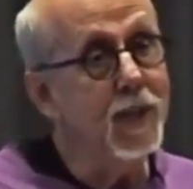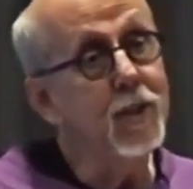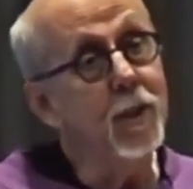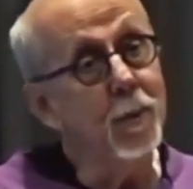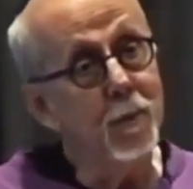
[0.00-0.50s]

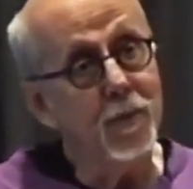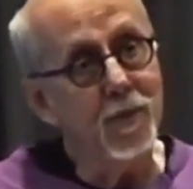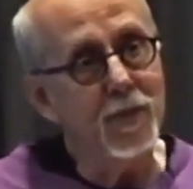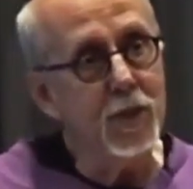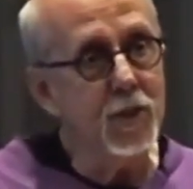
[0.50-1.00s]
So
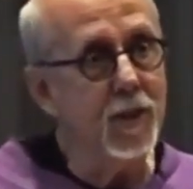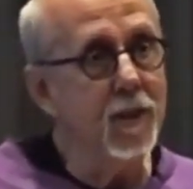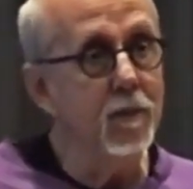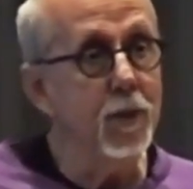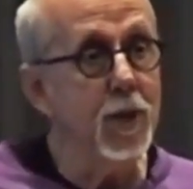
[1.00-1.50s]
just to
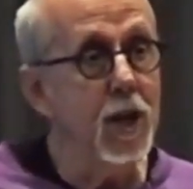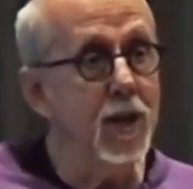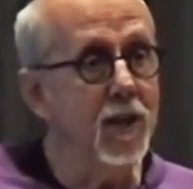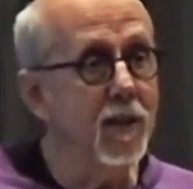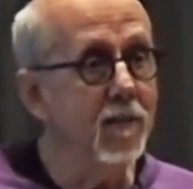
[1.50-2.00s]
give you an
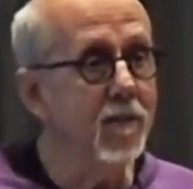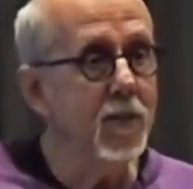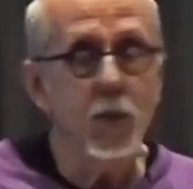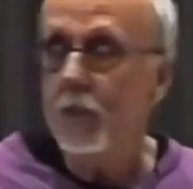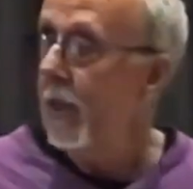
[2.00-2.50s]
idea of
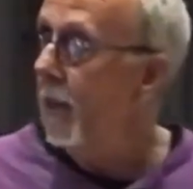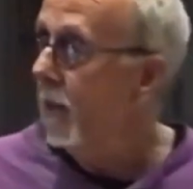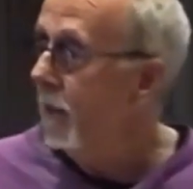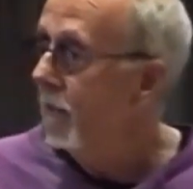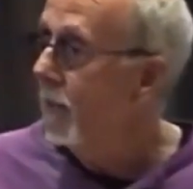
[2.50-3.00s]
the
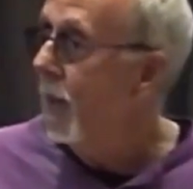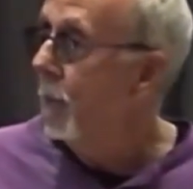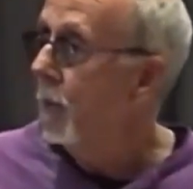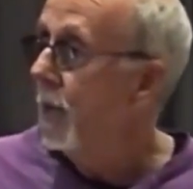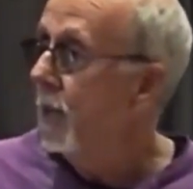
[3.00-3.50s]
scale of the
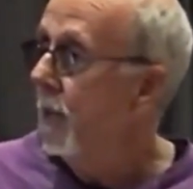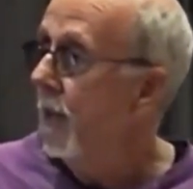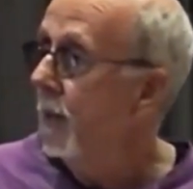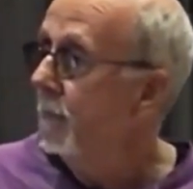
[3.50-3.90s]
operation there.